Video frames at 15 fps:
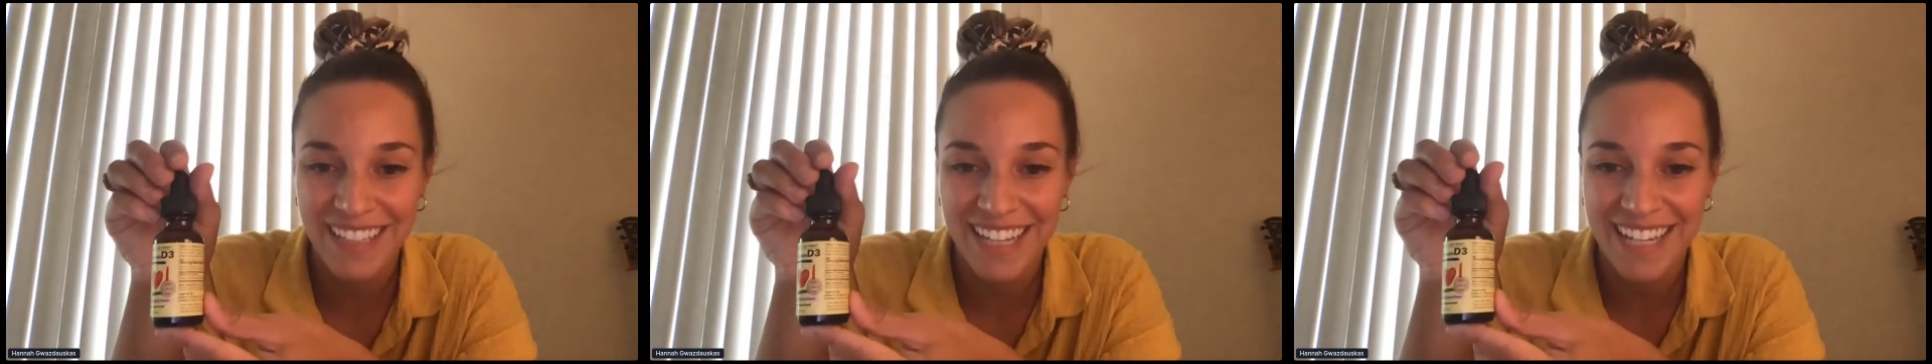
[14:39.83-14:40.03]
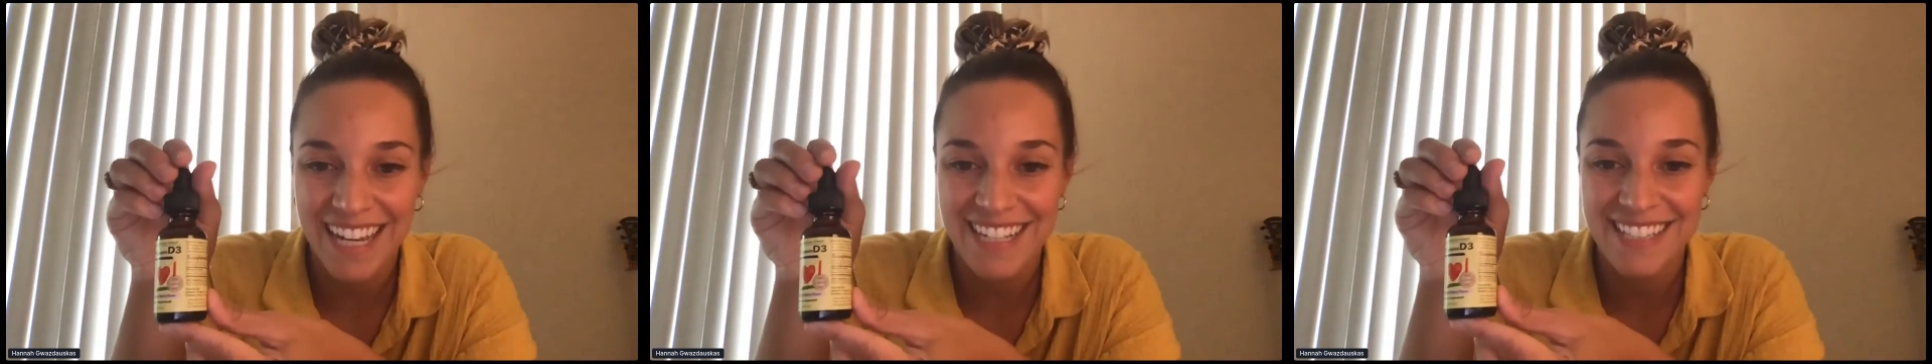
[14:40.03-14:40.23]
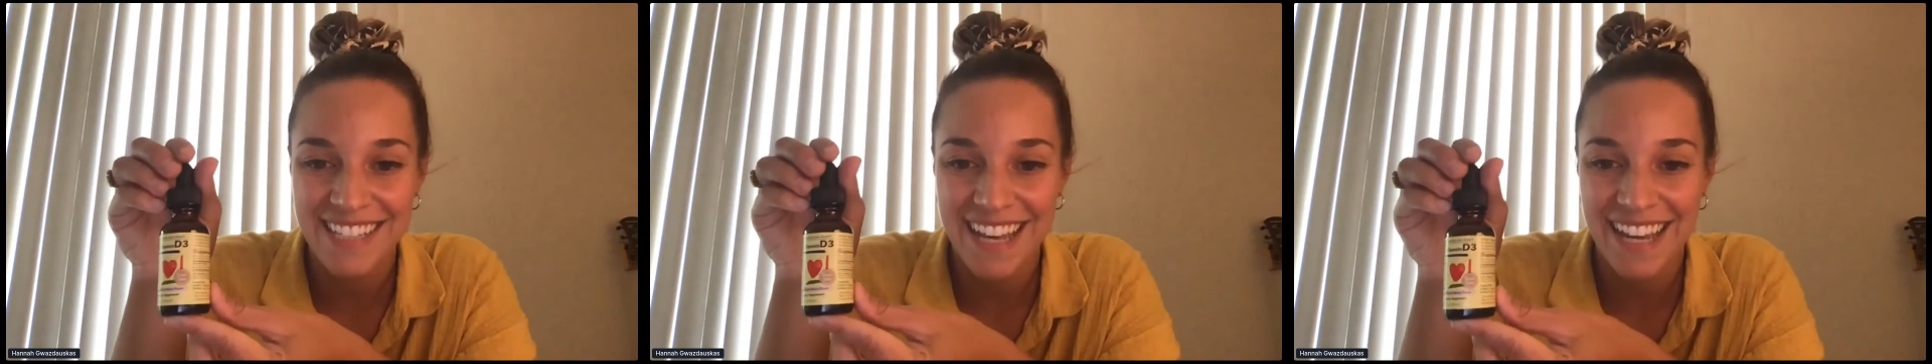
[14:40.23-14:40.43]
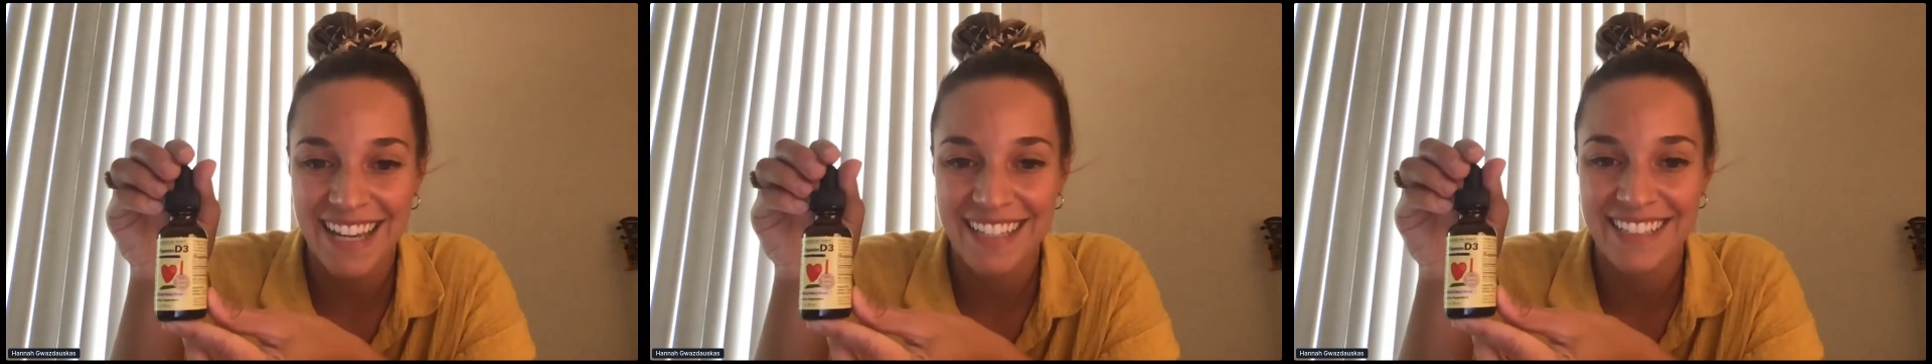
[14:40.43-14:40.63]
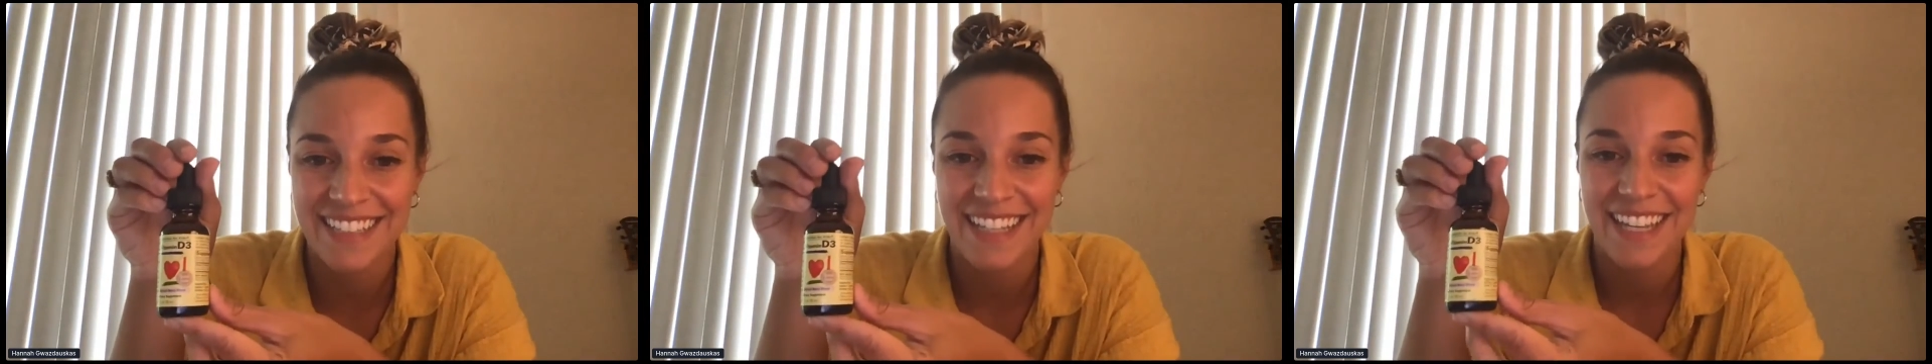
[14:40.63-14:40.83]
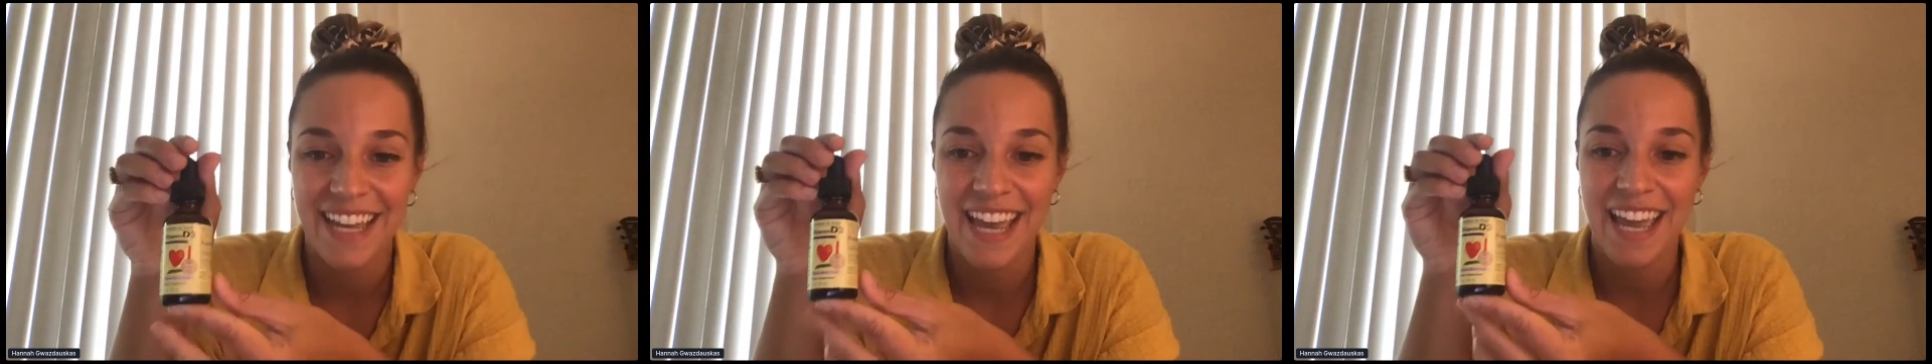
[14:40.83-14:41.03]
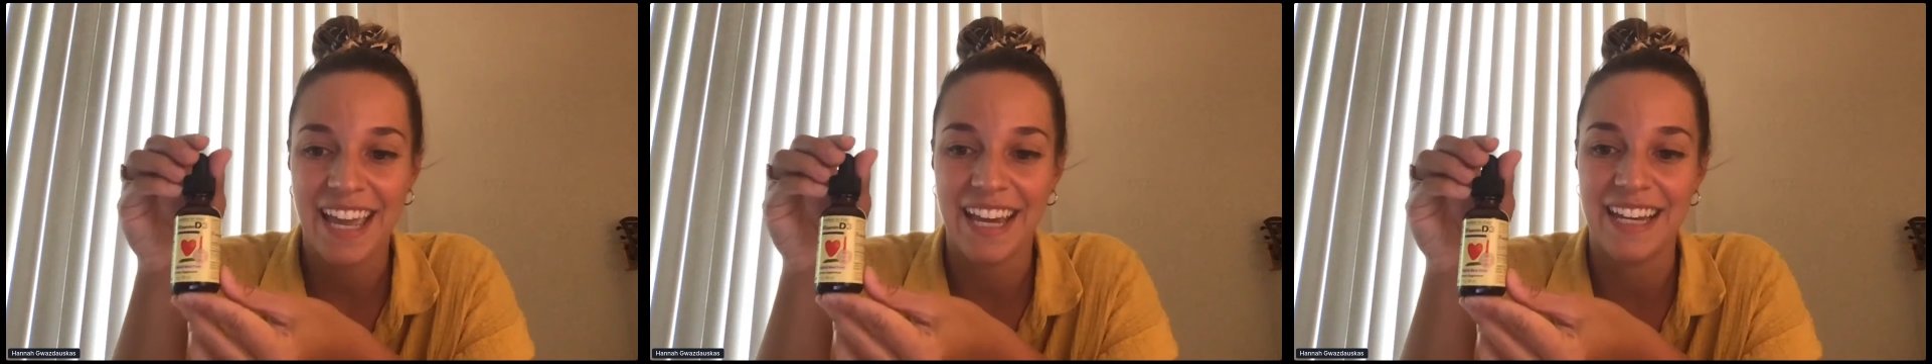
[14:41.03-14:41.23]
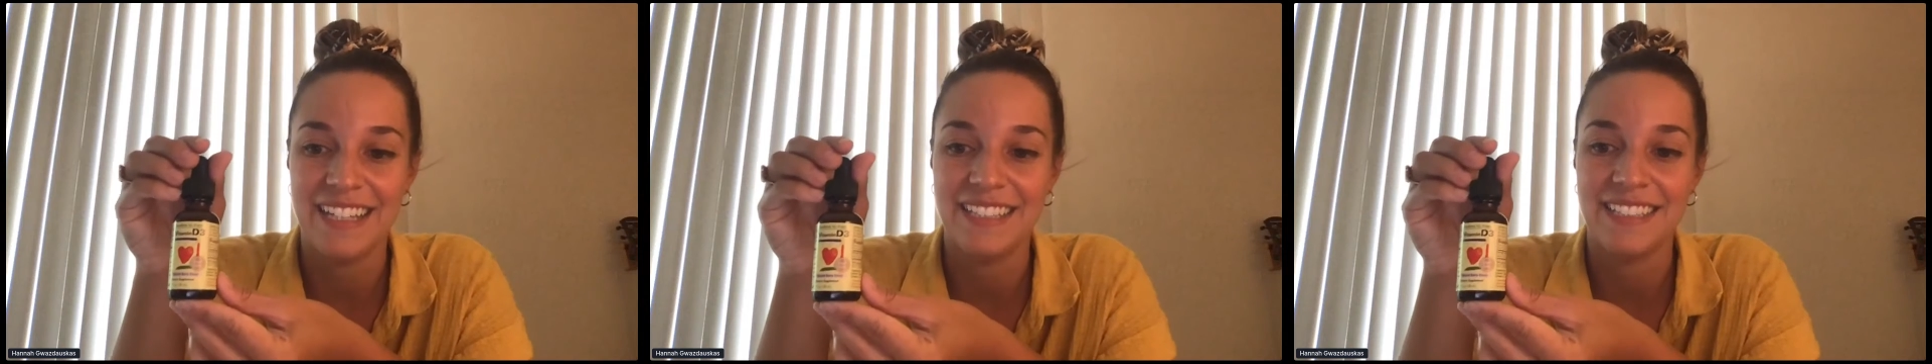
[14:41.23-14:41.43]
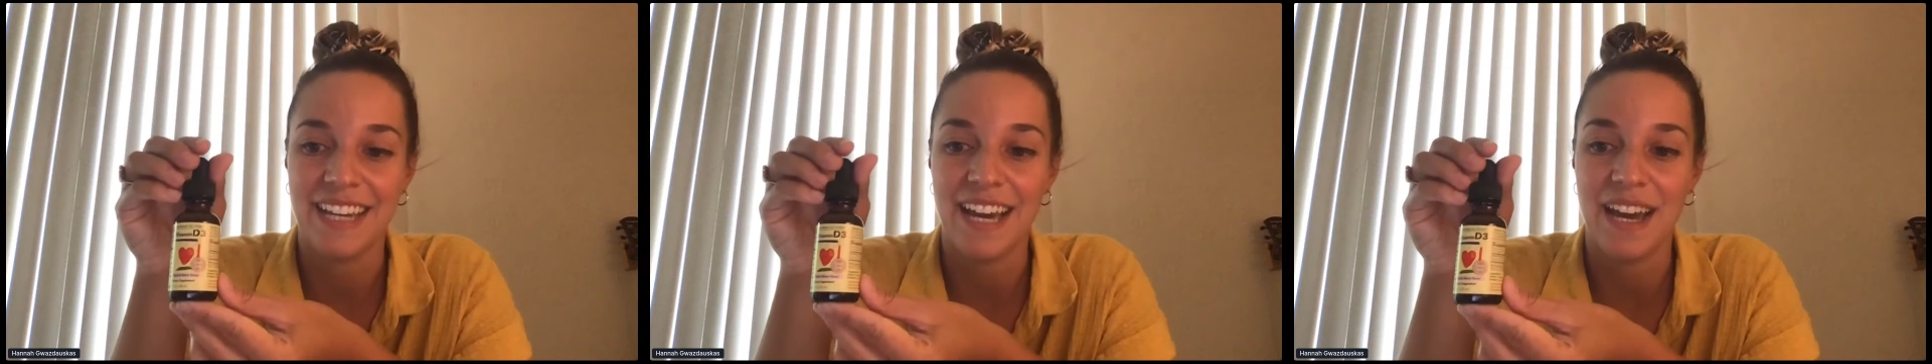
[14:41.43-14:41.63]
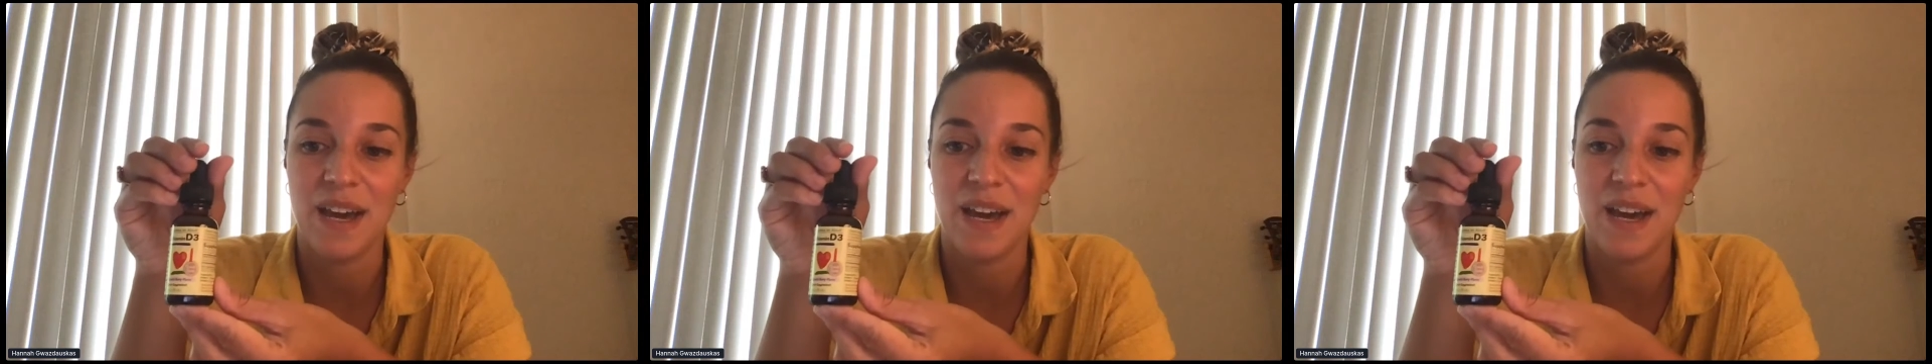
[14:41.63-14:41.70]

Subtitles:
like I said, and